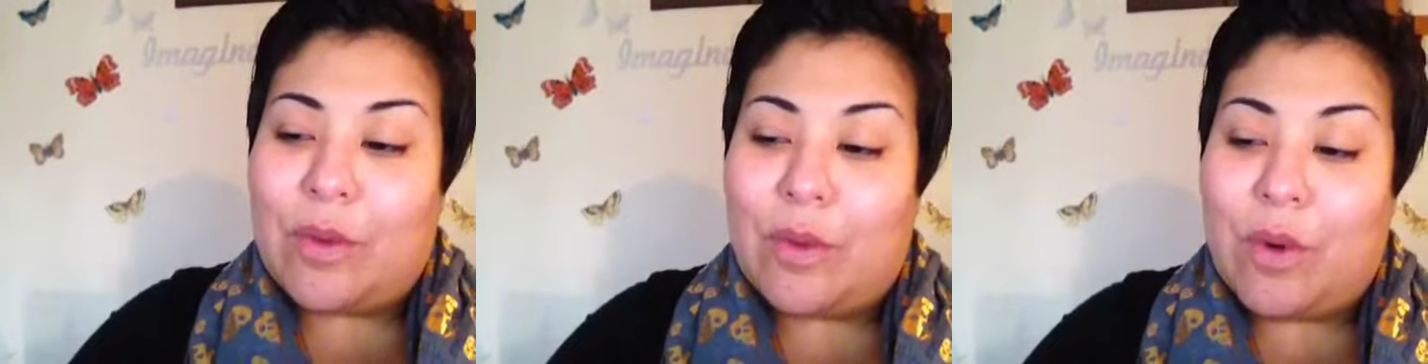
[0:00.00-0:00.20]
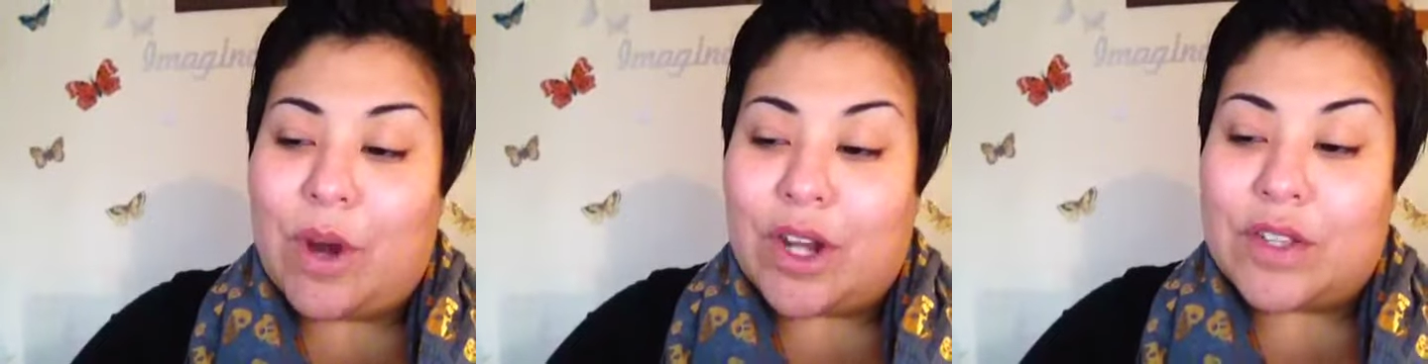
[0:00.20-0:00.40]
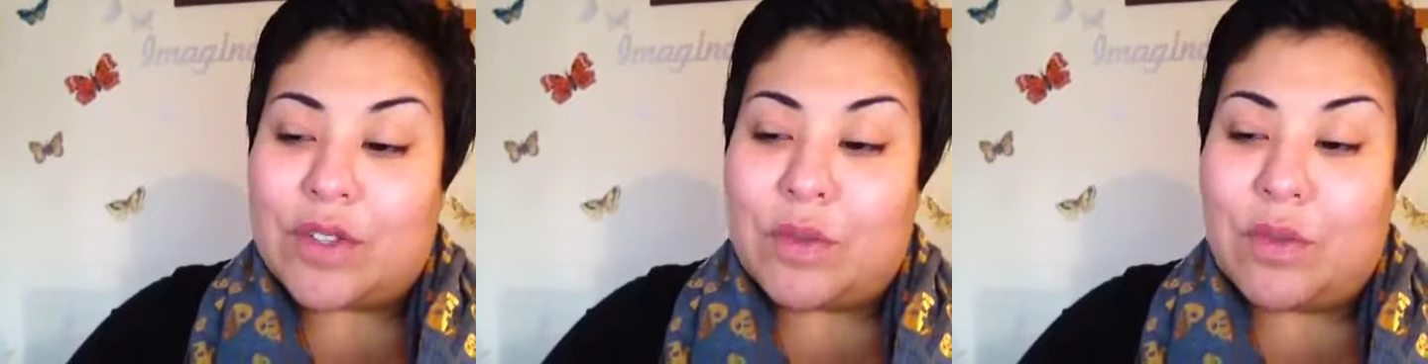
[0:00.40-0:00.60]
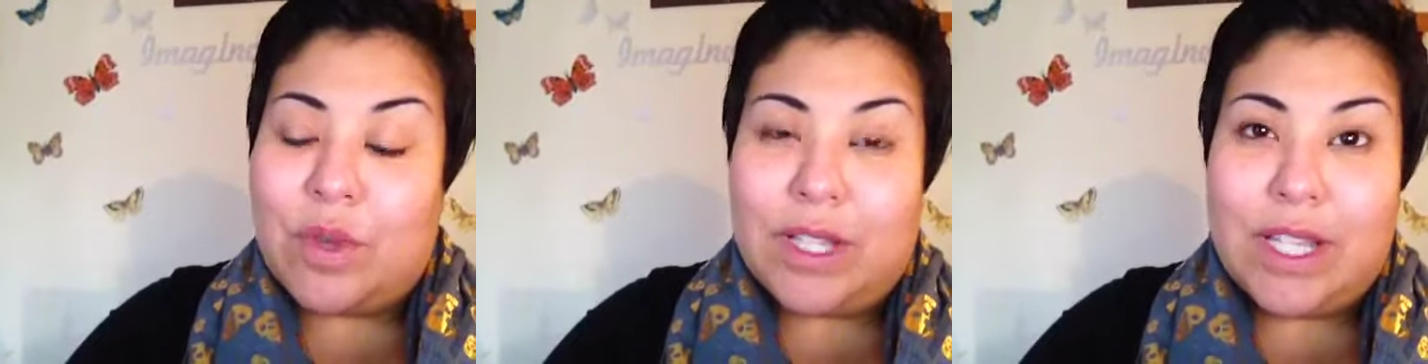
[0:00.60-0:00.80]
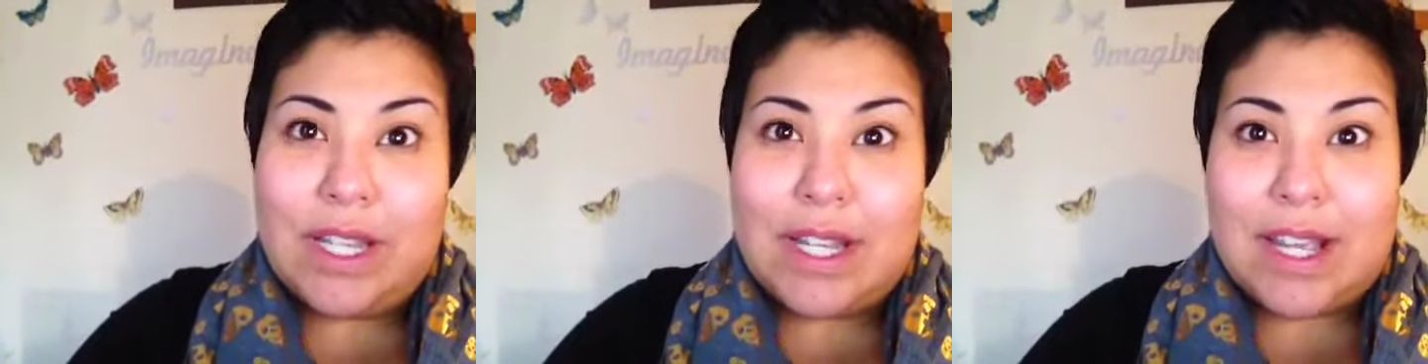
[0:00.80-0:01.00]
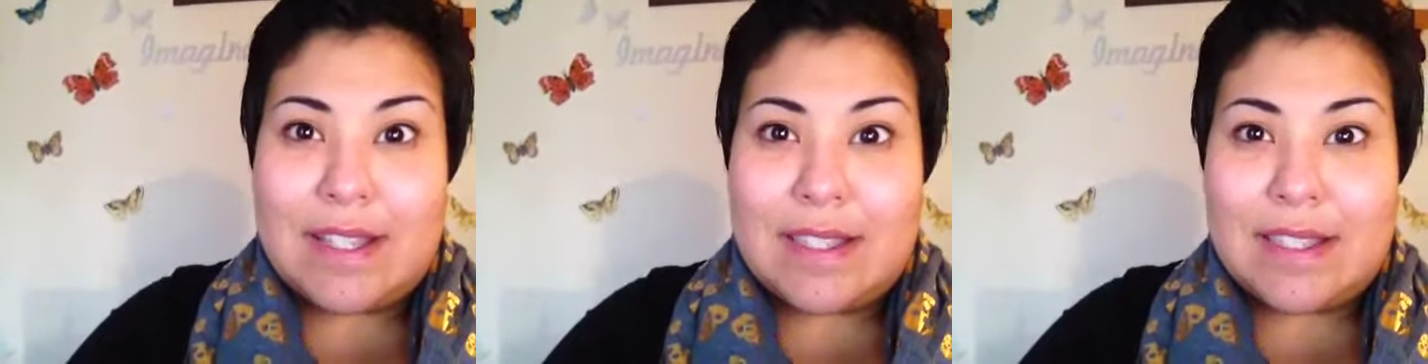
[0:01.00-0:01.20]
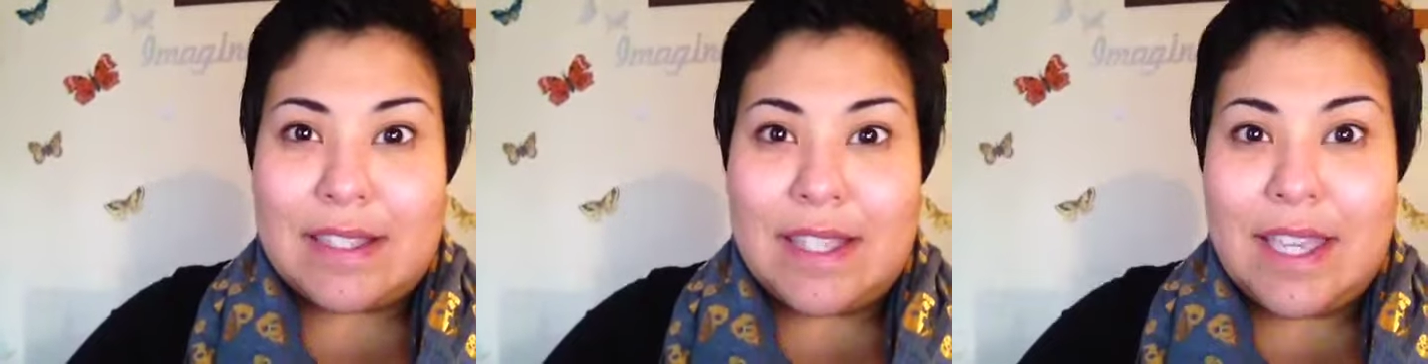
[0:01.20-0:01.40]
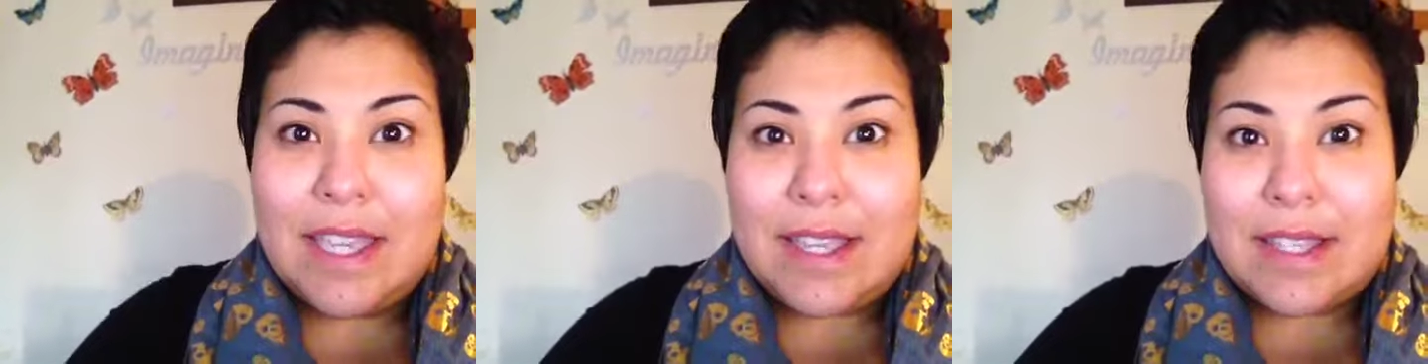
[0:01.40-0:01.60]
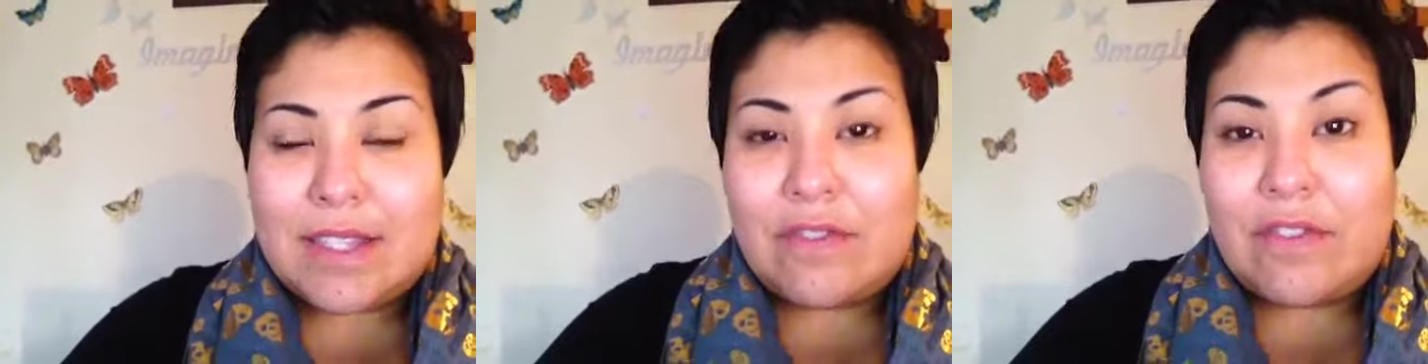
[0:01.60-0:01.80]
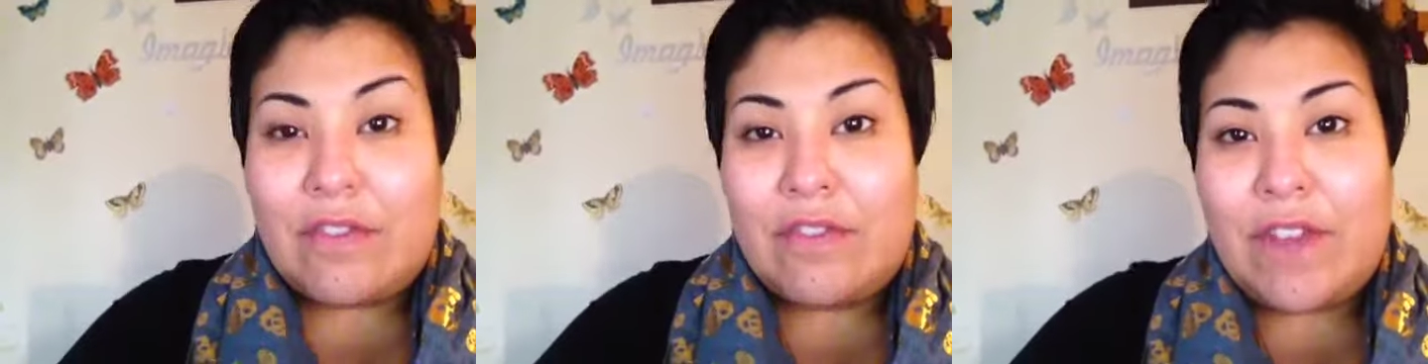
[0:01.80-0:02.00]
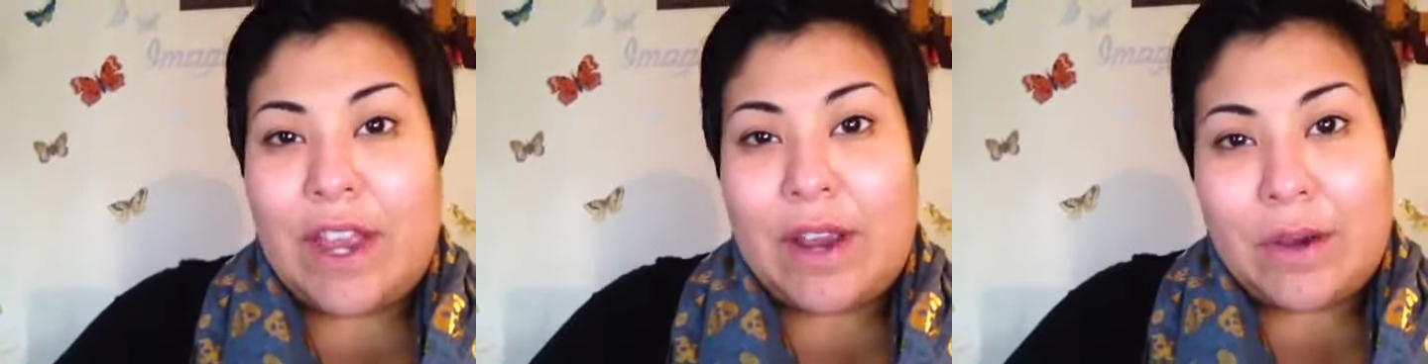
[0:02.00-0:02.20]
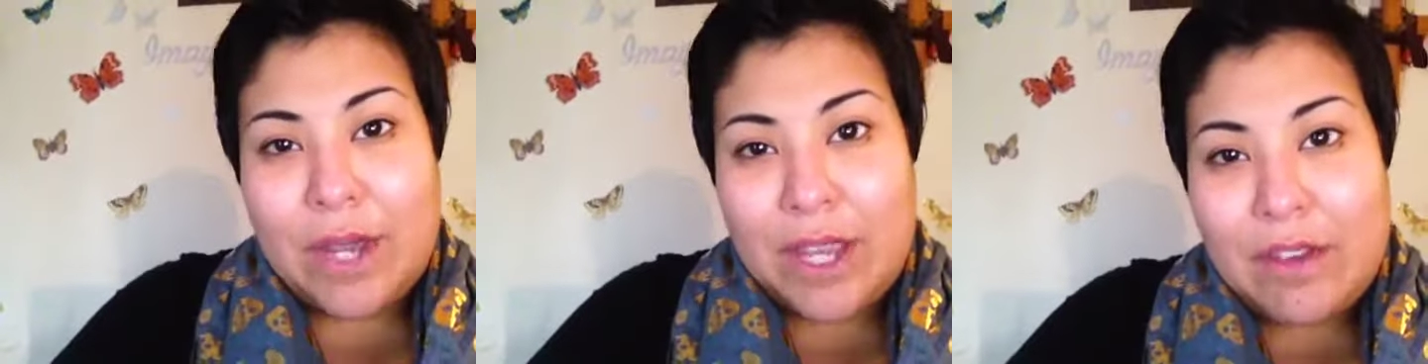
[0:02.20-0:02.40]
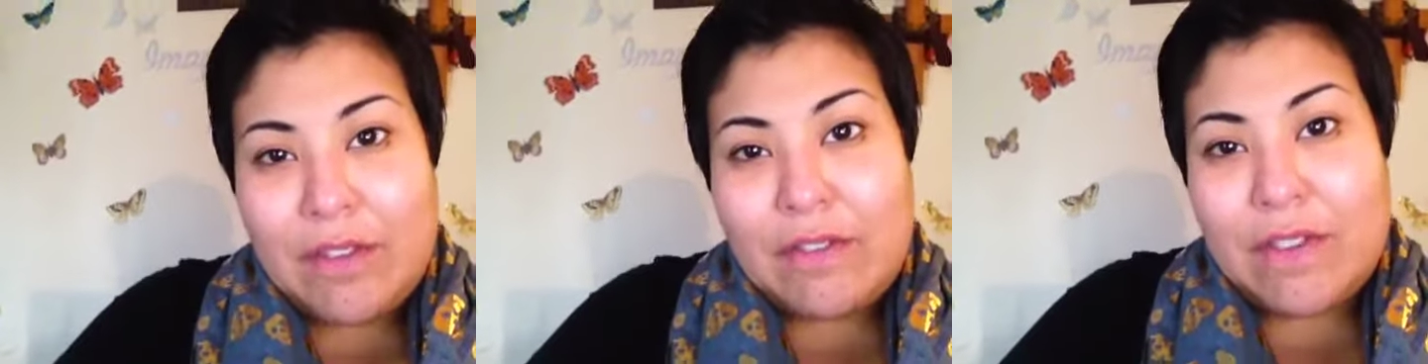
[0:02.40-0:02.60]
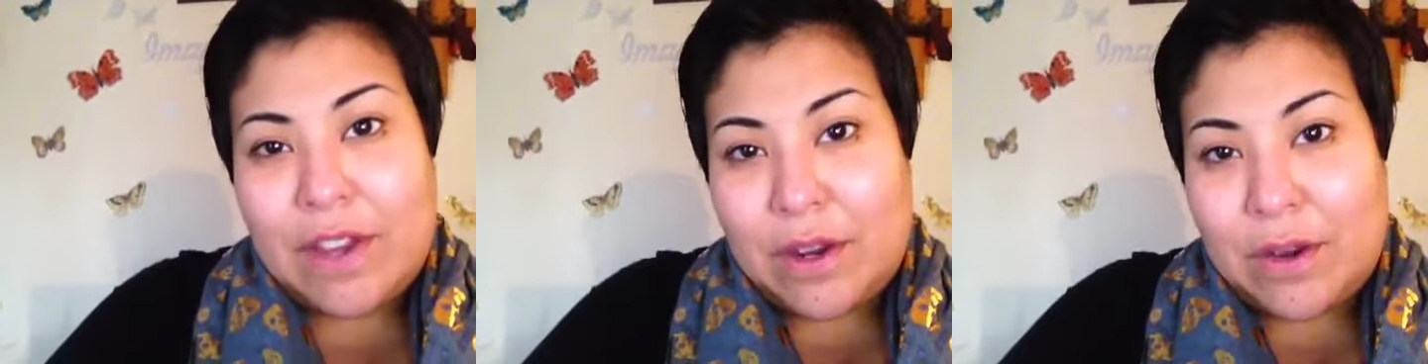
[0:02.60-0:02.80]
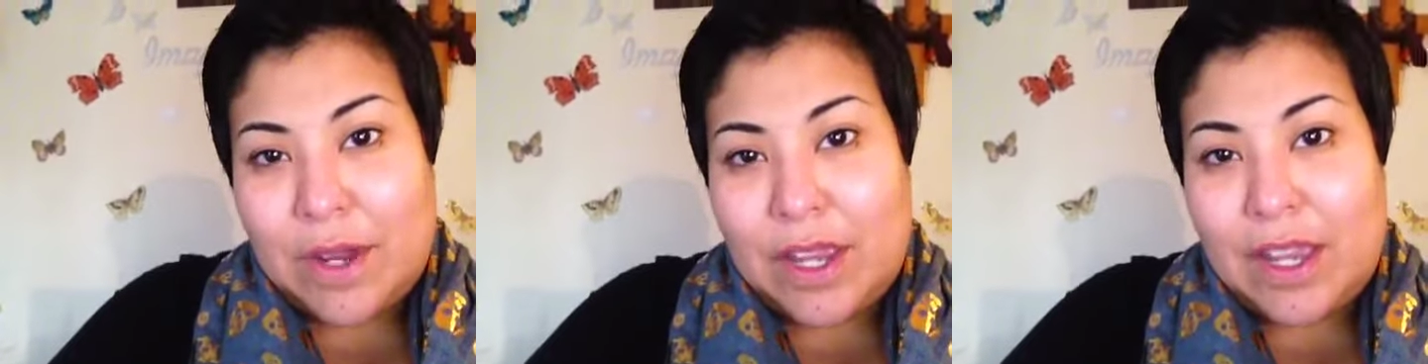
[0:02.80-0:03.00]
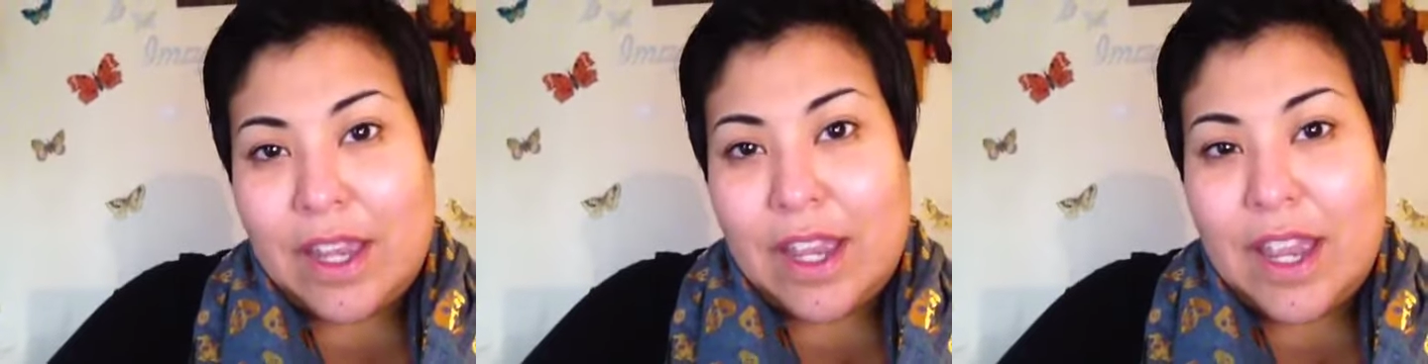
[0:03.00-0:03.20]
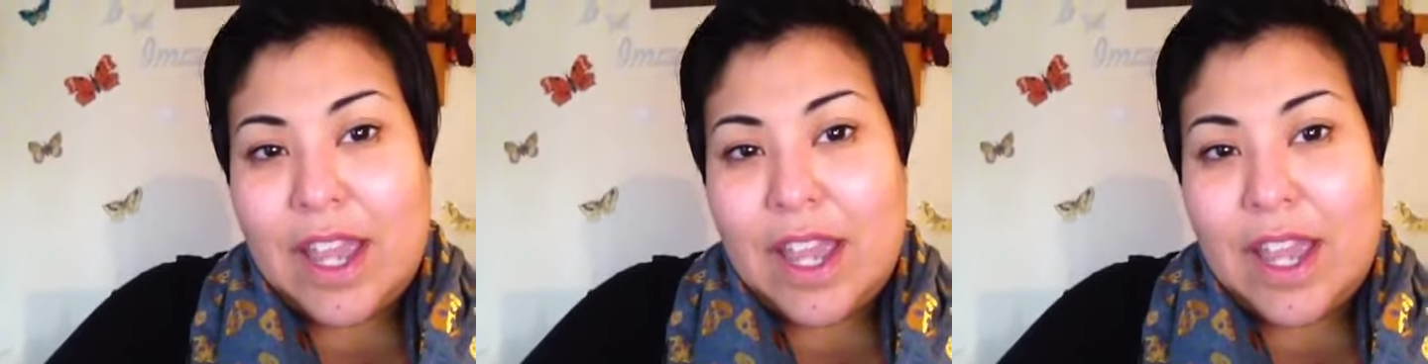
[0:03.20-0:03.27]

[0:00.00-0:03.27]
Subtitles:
works really nicely. It's very, very